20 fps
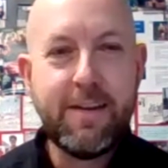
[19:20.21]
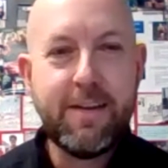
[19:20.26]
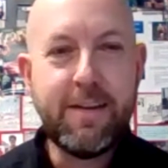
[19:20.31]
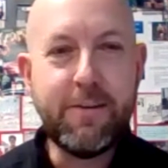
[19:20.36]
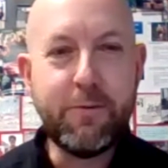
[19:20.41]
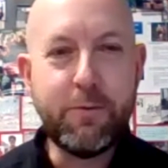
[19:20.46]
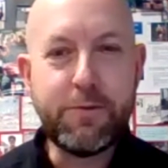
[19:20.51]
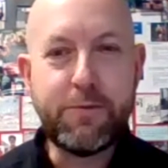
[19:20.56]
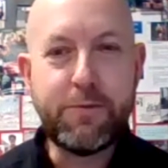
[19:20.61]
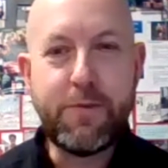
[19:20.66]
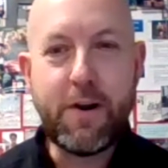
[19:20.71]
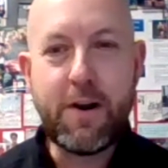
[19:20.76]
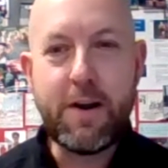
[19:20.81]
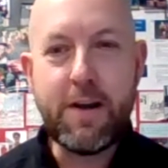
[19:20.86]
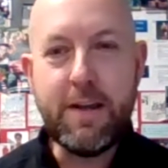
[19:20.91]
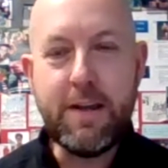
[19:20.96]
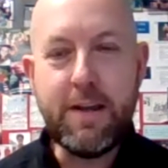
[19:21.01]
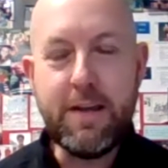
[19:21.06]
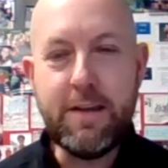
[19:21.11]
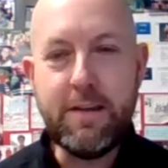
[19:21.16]
It was
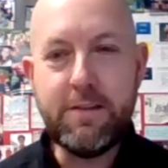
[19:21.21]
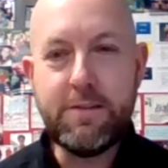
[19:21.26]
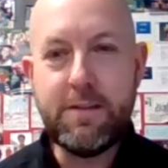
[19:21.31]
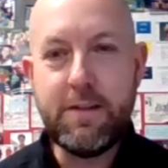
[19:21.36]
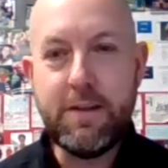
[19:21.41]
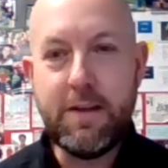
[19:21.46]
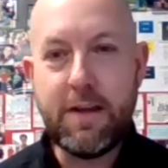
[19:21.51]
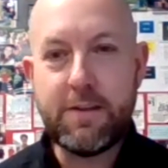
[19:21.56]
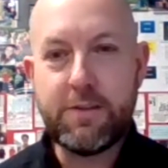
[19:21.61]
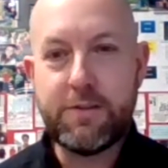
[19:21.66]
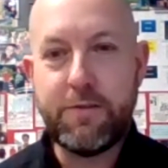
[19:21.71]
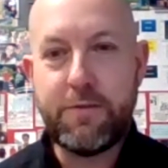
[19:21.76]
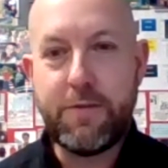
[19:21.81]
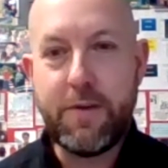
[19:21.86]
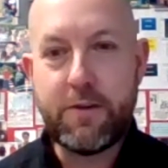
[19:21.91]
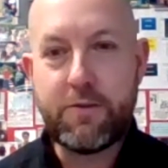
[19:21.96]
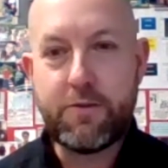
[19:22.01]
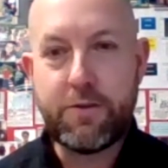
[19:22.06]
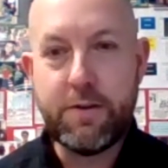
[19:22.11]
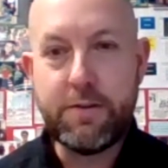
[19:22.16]
very easy as a
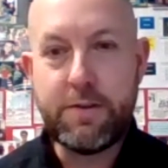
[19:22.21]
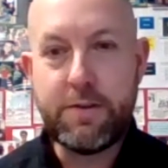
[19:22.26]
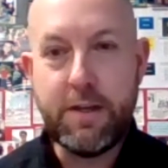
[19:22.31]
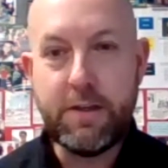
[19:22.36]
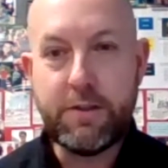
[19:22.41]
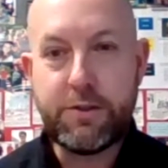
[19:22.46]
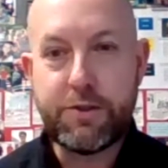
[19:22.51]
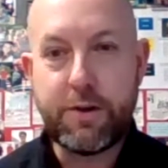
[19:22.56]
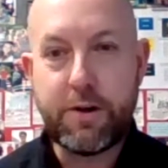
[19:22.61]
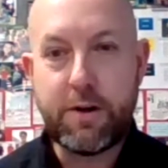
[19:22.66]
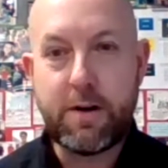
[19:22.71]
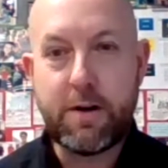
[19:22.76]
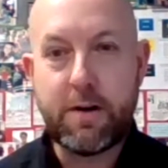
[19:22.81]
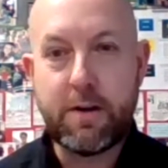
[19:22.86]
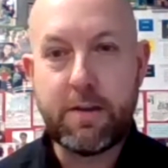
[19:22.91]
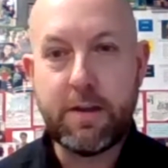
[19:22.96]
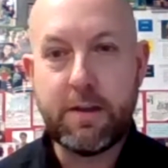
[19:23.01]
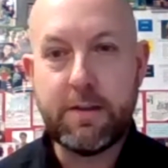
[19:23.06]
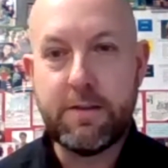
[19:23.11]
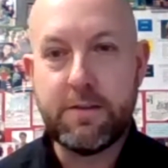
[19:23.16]
veteran
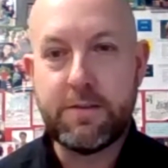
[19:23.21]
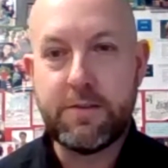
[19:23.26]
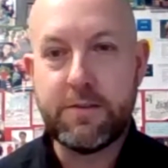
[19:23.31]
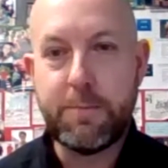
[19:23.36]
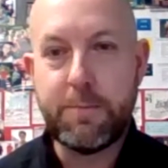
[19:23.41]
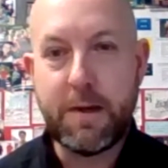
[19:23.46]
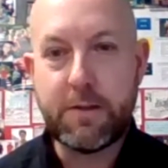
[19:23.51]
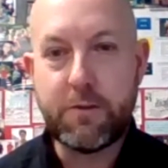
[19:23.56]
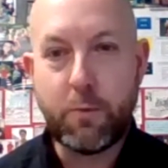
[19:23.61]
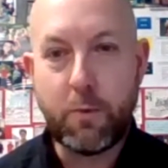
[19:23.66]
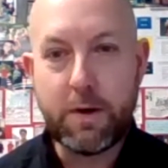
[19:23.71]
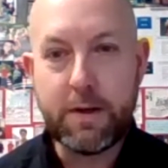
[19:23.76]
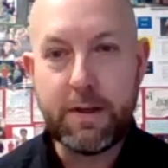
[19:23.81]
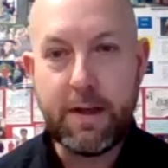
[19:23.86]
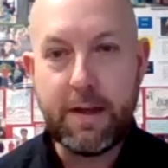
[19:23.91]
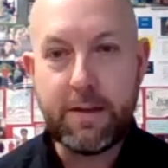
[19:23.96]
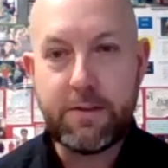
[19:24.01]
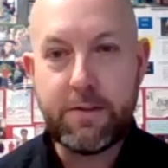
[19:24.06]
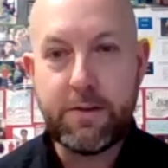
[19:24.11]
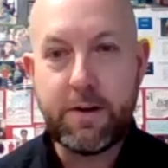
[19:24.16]
teacher. I think this is my
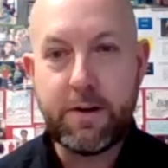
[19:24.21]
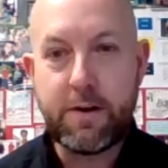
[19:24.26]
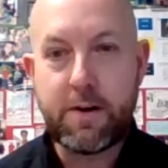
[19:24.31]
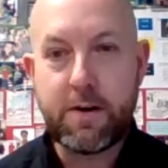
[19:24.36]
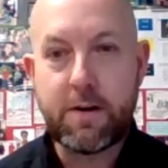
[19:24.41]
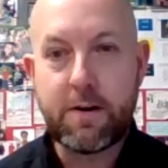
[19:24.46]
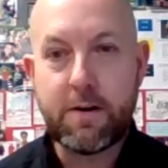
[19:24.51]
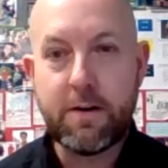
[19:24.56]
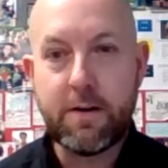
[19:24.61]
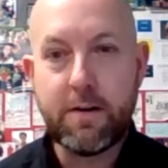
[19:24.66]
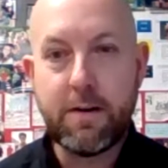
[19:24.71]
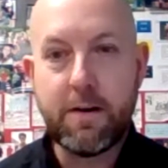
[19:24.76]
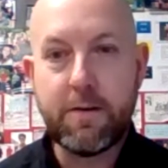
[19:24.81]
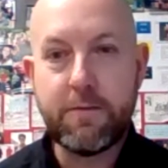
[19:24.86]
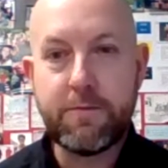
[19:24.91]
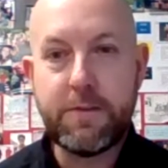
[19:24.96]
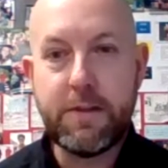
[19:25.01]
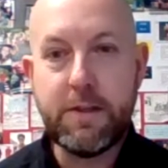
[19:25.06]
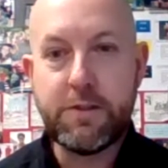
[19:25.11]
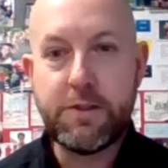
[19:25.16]
twenty-eighth year
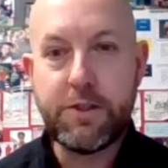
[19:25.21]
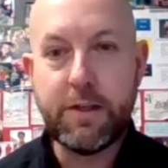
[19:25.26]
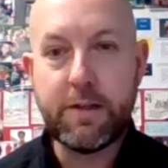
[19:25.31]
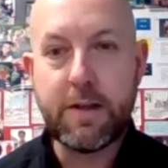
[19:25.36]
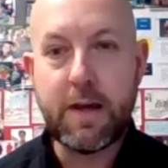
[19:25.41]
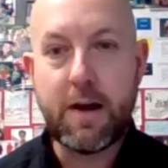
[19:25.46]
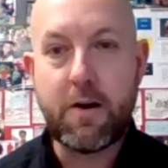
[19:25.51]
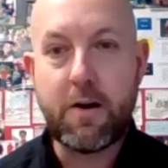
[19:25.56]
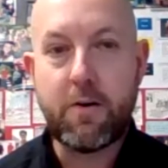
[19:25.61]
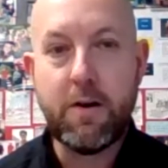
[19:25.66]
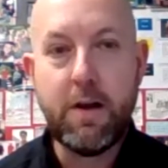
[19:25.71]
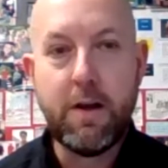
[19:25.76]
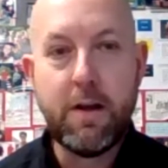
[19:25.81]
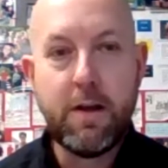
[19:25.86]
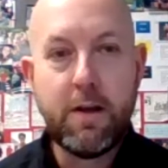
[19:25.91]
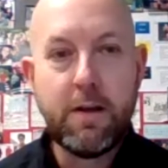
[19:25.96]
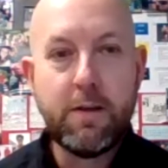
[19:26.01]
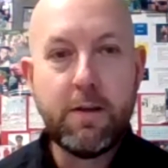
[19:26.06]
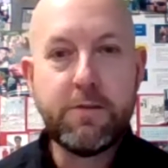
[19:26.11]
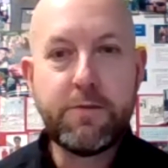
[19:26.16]
of teaching now.
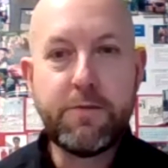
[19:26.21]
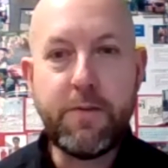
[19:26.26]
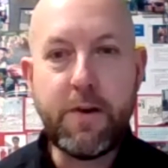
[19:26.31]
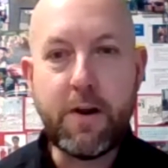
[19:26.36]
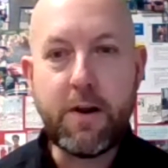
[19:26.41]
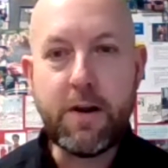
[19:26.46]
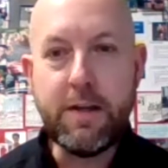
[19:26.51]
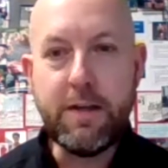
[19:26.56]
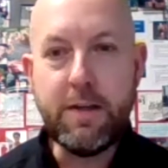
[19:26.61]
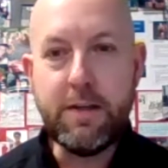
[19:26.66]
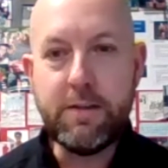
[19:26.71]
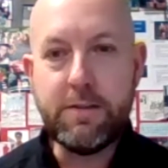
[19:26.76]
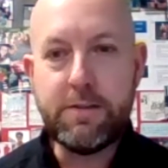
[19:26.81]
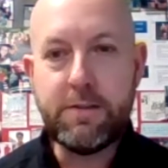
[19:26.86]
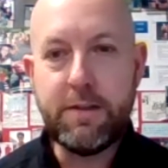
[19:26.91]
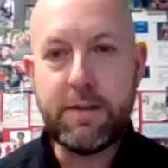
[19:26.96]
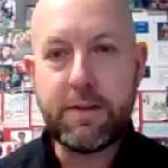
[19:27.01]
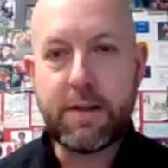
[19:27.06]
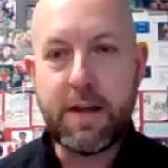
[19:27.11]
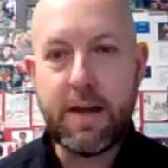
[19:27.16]
It's very
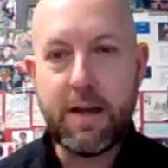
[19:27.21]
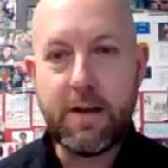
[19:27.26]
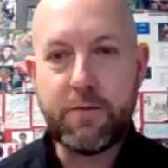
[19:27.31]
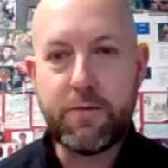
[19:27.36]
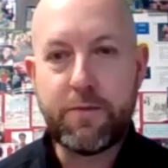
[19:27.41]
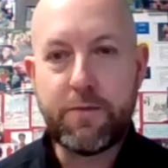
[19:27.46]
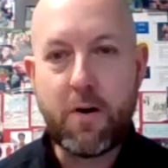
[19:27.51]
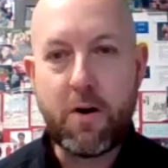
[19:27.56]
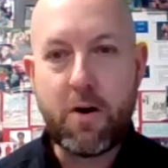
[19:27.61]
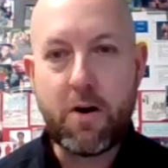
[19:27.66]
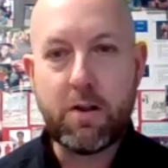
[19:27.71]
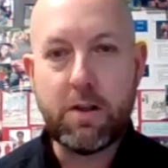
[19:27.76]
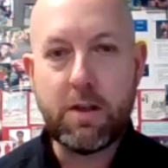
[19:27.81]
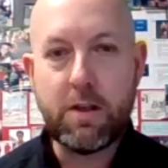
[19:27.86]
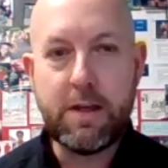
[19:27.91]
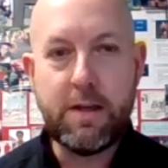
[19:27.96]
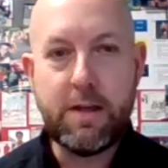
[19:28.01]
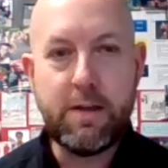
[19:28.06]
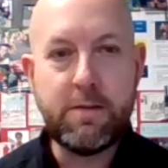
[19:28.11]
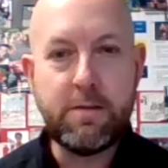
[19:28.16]
easy to kind of fall
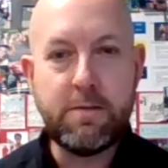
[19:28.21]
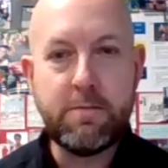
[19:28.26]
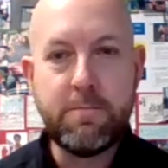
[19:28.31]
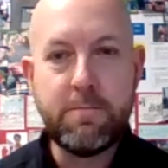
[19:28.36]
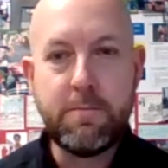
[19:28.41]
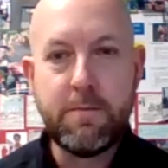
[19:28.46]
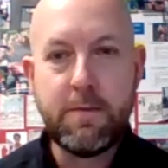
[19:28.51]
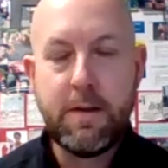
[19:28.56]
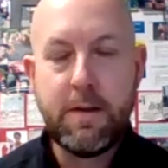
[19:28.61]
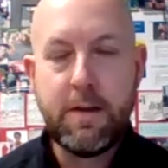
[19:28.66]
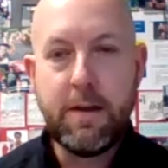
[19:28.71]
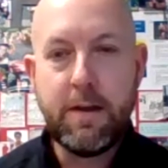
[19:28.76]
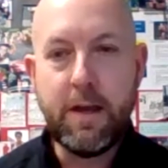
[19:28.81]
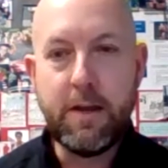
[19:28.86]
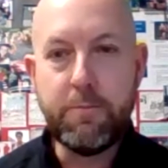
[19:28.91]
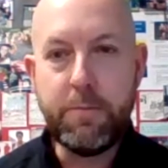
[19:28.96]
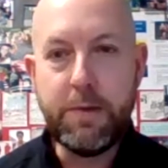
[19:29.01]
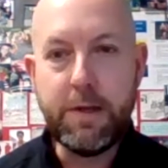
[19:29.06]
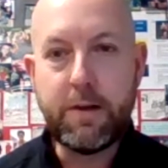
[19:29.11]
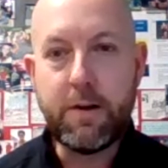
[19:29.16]
in
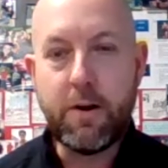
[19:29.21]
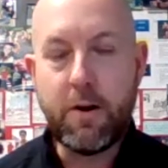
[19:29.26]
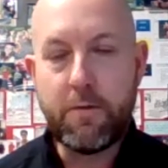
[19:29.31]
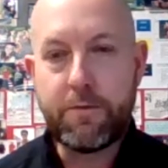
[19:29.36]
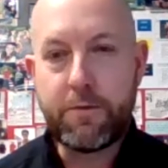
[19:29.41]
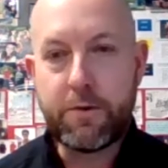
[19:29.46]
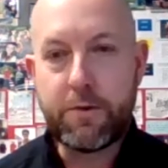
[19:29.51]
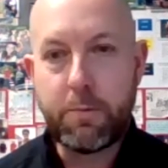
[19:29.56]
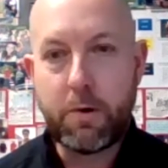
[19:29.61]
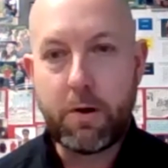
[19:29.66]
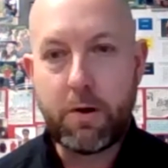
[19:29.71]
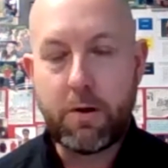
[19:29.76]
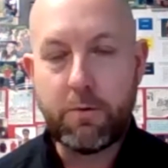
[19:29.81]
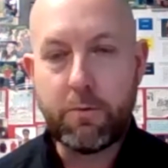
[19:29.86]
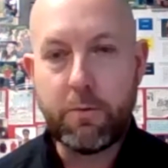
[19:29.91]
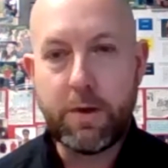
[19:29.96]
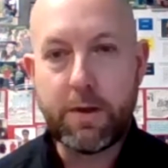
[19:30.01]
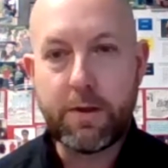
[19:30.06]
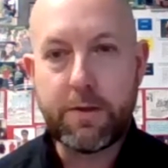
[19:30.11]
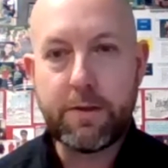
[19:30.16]
and be
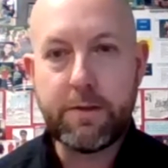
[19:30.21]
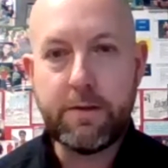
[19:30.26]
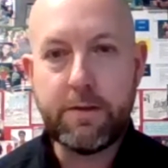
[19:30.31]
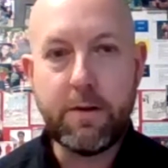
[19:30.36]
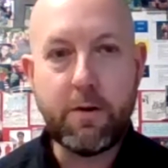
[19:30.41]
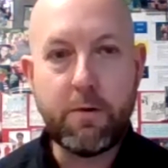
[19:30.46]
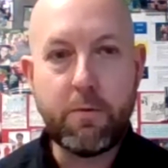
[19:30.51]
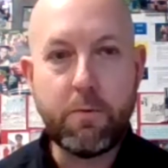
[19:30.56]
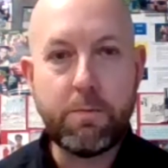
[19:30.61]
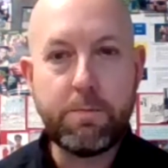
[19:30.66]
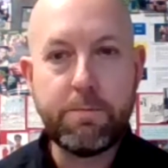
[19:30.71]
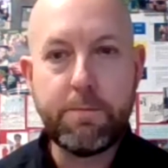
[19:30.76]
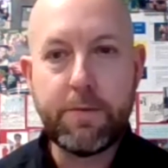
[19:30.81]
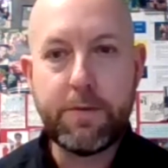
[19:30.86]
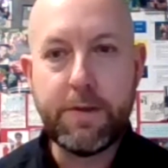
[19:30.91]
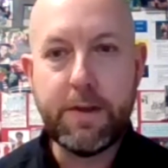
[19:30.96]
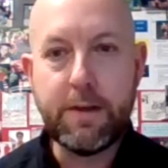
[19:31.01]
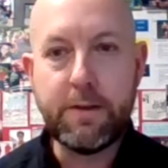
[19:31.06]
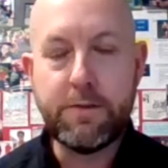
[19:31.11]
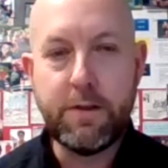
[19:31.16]
comfortable with, you know,
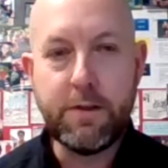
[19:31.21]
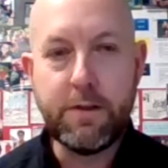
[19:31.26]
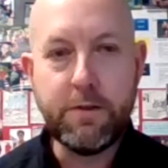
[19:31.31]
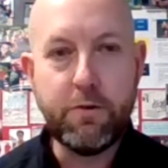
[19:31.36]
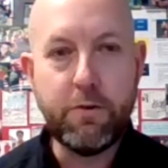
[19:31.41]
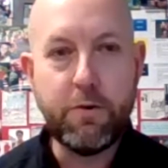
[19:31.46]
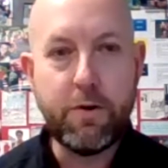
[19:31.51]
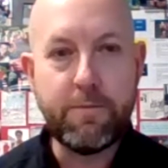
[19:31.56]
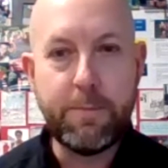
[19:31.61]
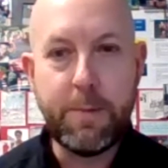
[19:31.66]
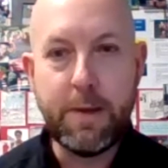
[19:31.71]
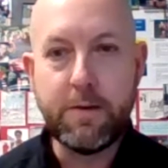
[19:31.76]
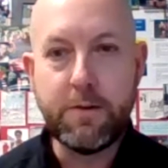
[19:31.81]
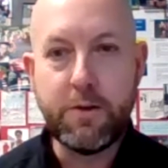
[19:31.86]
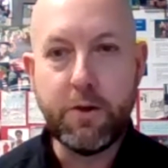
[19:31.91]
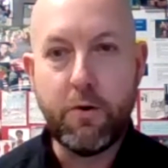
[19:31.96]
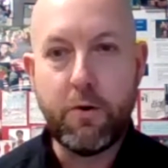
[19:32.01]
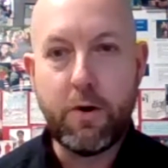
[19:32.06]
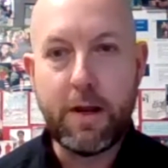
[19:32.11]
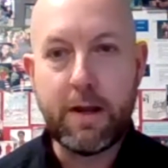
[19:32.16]
things that you have been
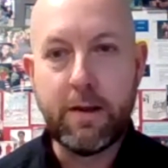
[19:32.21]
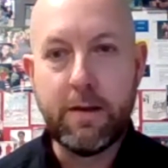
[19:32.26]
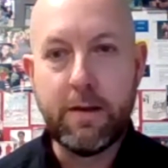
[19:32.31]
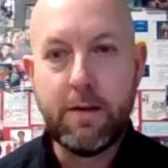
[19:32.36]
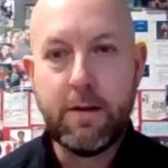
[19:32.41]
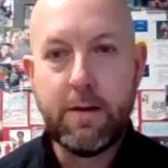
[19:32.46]
doing.